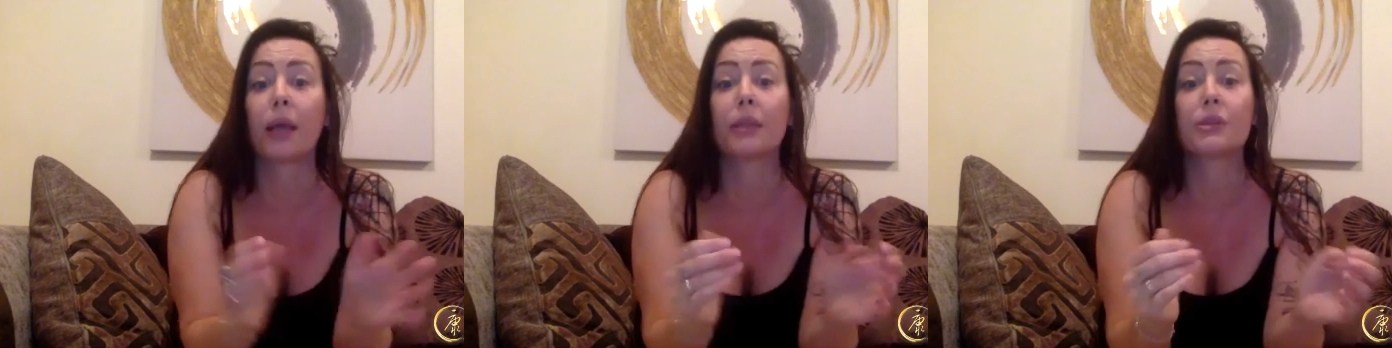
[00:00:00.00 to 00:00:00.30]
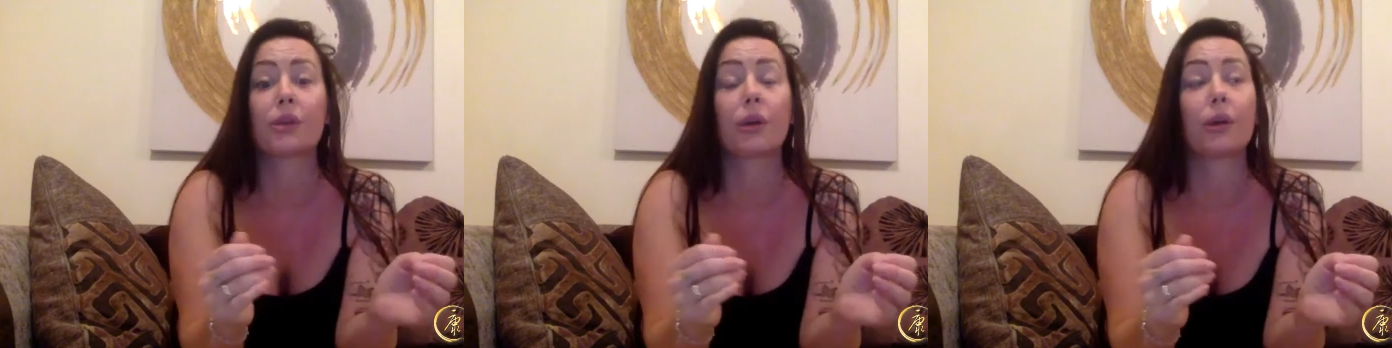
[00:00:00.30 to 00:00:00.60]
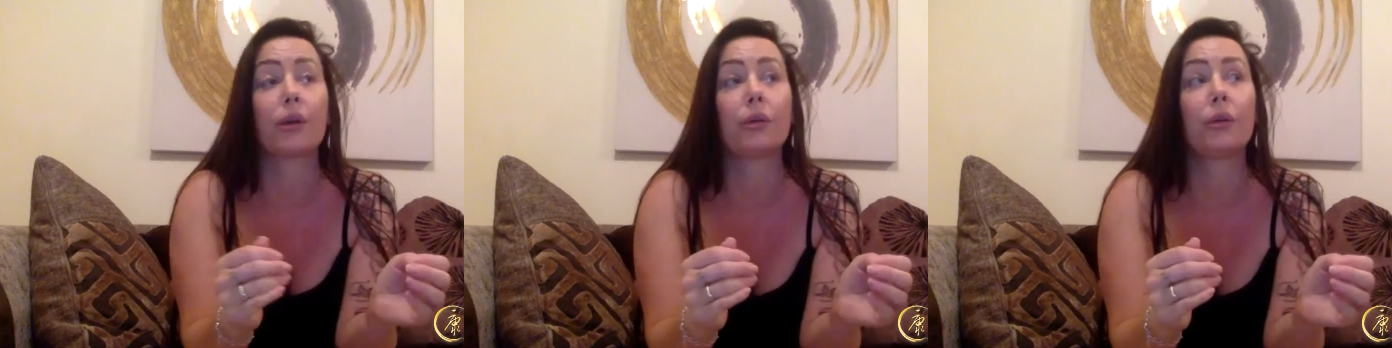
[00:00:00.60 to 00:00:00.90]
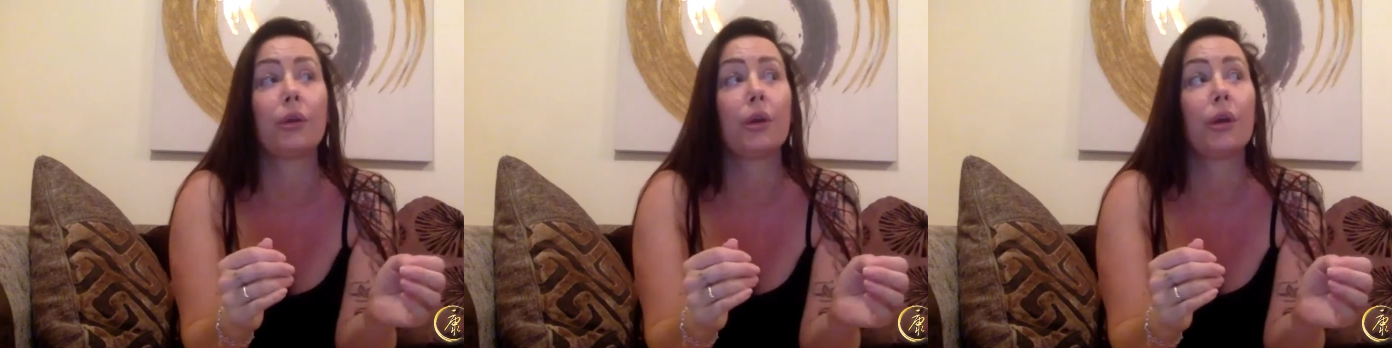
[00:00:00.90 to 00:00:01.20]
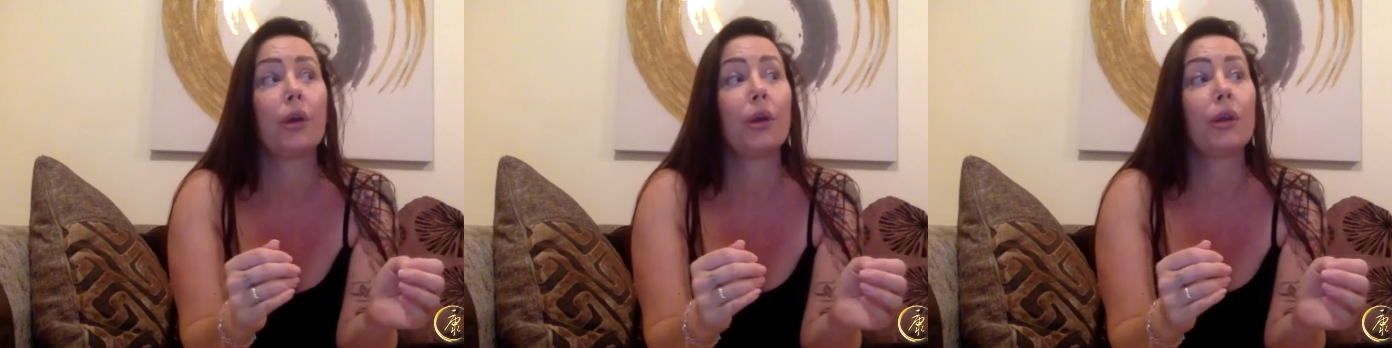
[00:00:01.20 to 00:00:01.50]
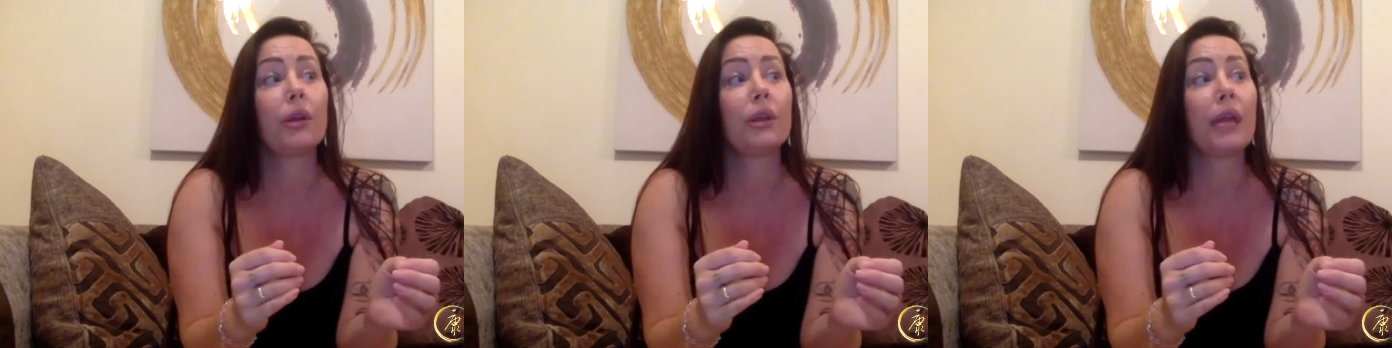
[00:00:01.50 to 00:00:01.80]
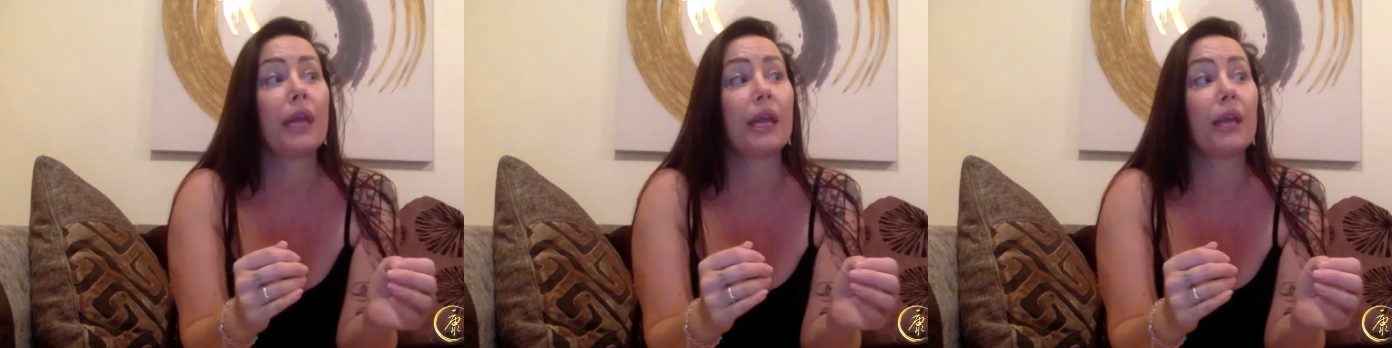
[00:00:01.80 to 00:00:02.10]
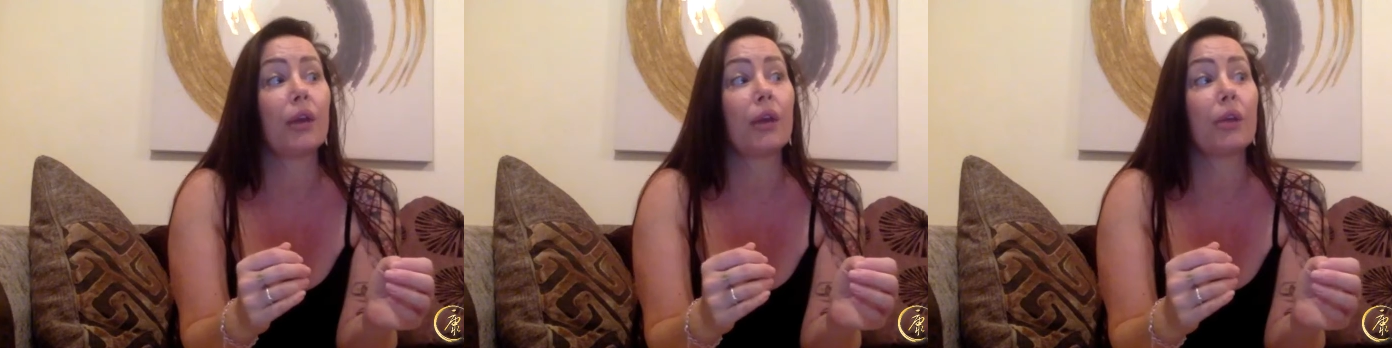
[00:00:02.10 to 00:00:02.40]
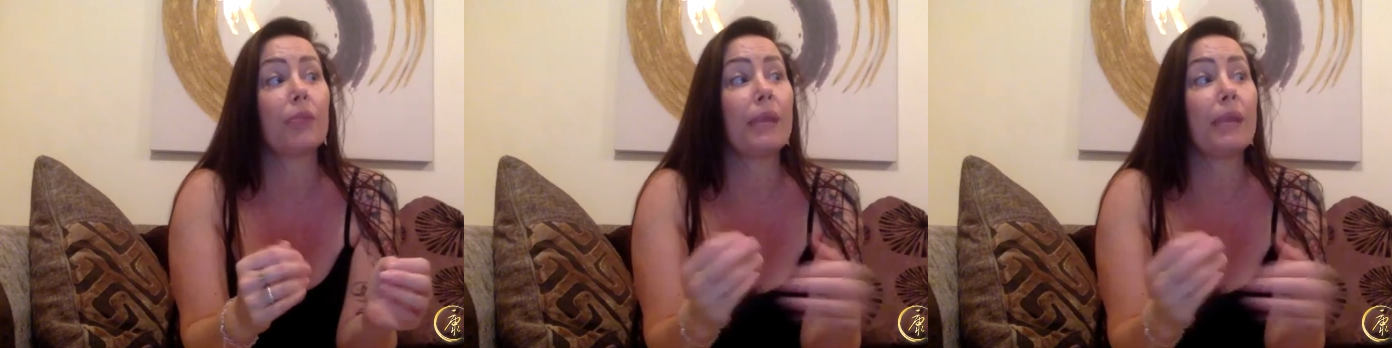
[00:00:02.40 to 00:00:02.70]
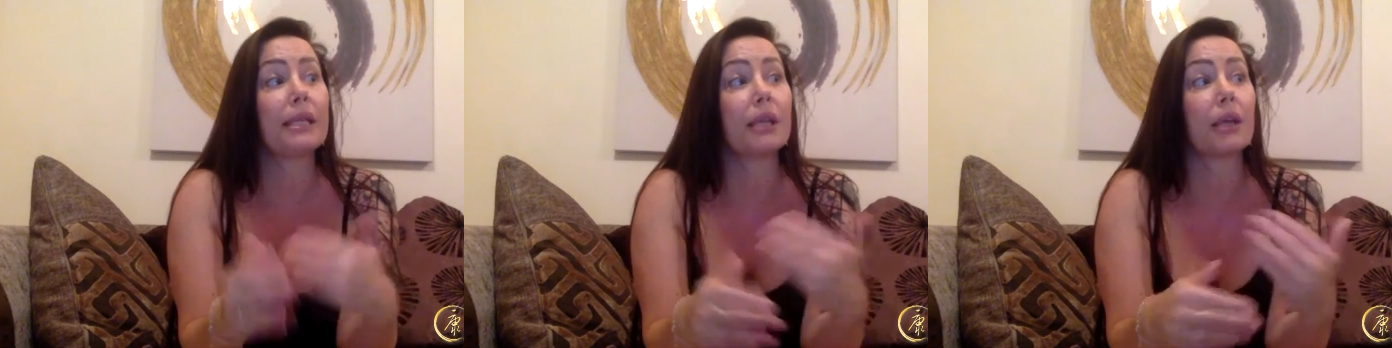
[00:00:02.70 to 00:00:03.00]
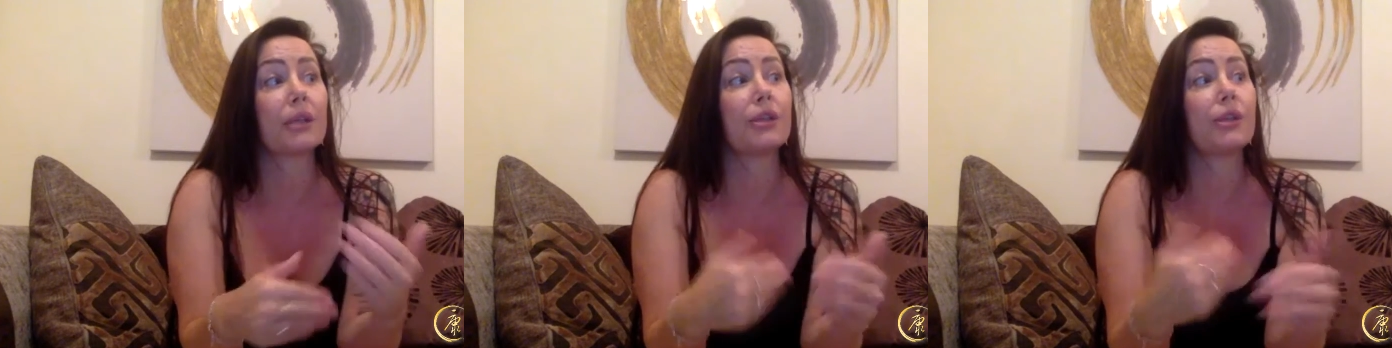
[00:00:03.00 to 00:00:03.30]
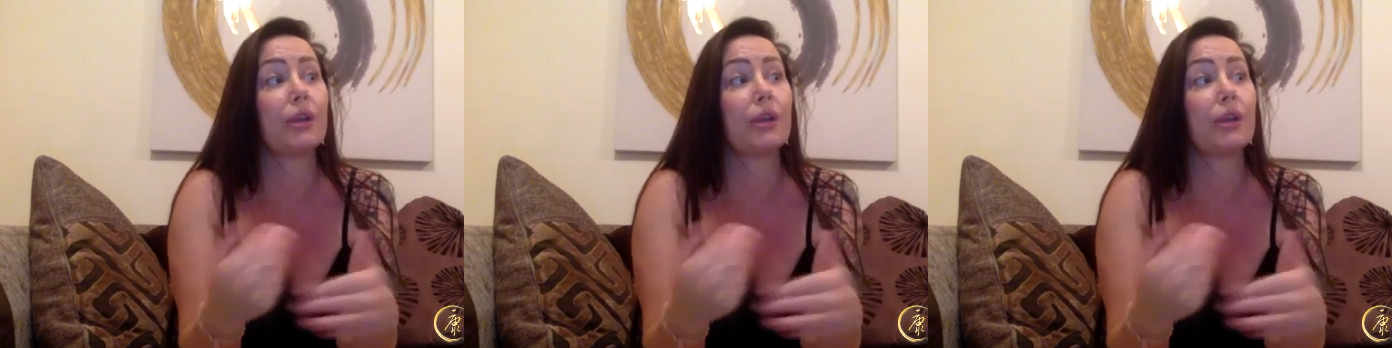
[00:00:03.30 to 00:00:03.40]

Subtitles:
so they couldn't meet us.